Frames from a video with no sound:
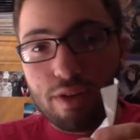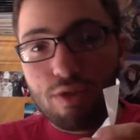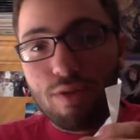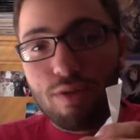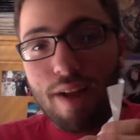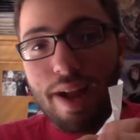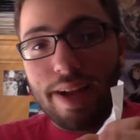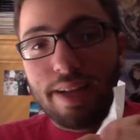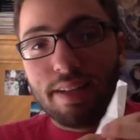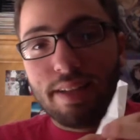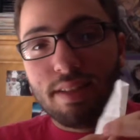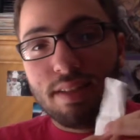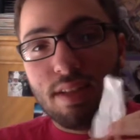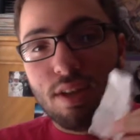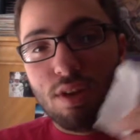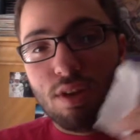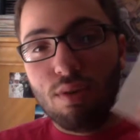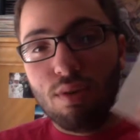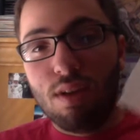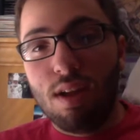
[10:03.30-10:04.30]
Dragon
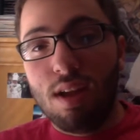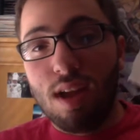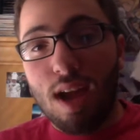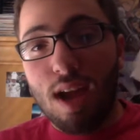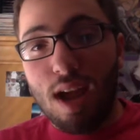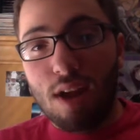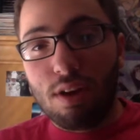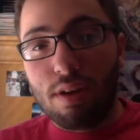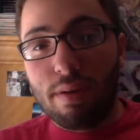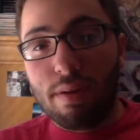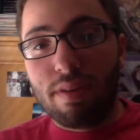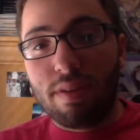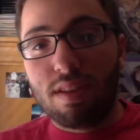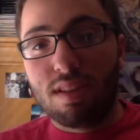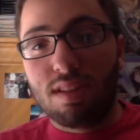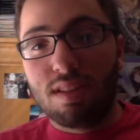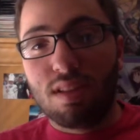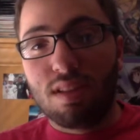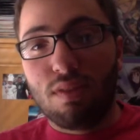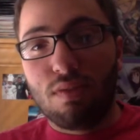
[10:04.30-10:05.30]
2. I don't remember if
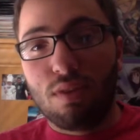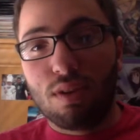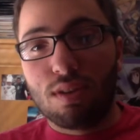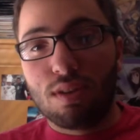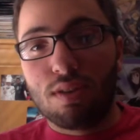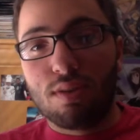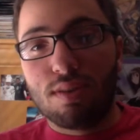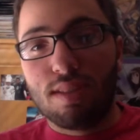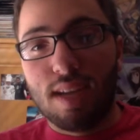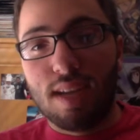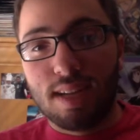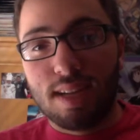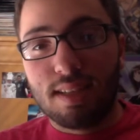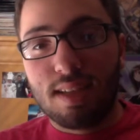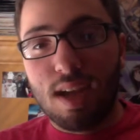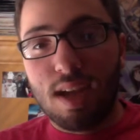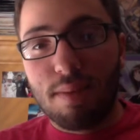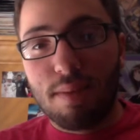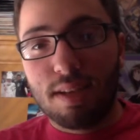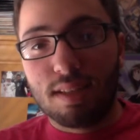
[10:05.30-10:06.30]
this is the first or second
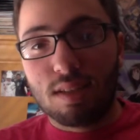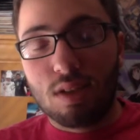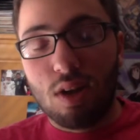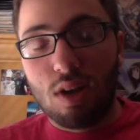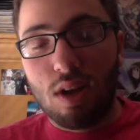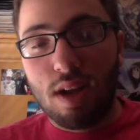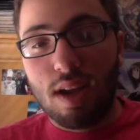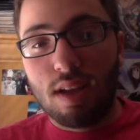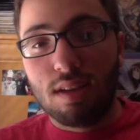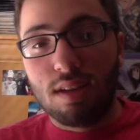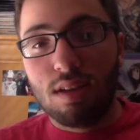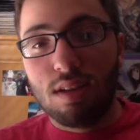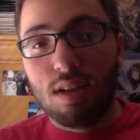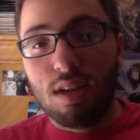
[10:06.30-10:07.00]
time I saw it.